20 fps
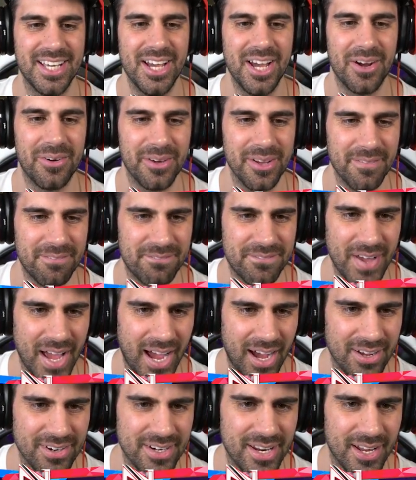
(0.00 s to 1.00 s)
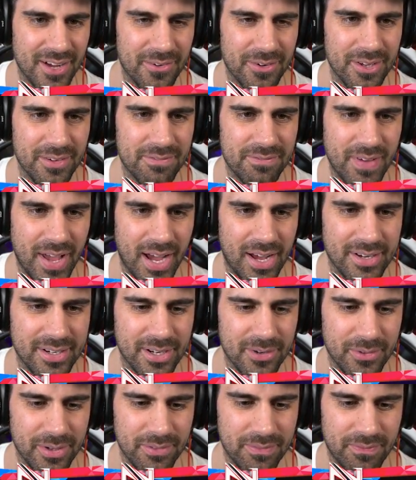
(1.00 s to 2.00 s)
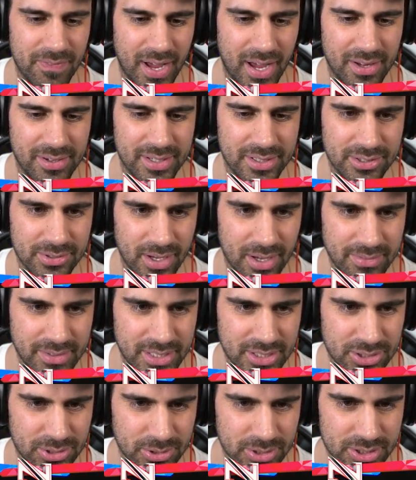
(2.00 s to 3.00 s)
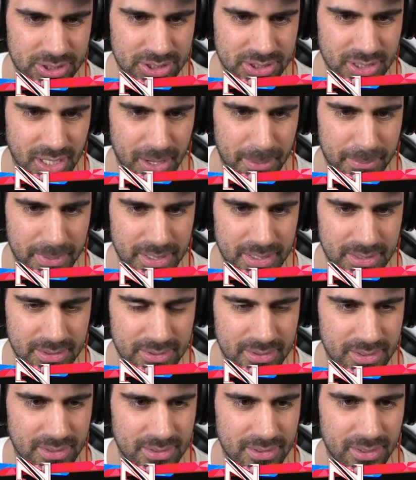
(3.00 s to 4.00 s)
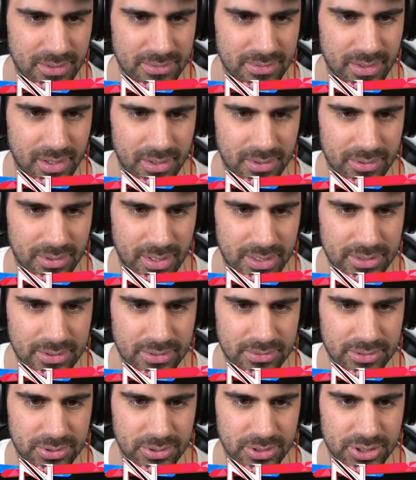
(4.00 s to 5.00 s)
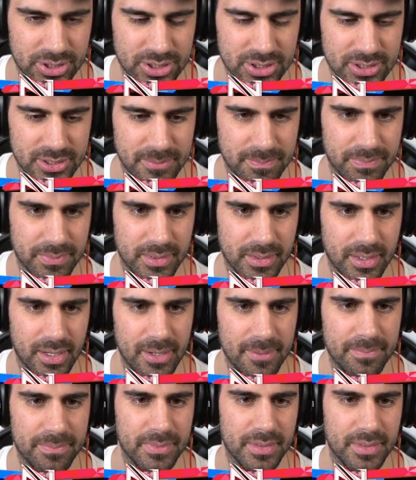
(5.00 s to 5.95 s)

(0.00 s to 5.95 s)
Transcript: We found it. We found it. We found it. Do I have any torches on me, dude? No. Oh, no, I do have torches. All right.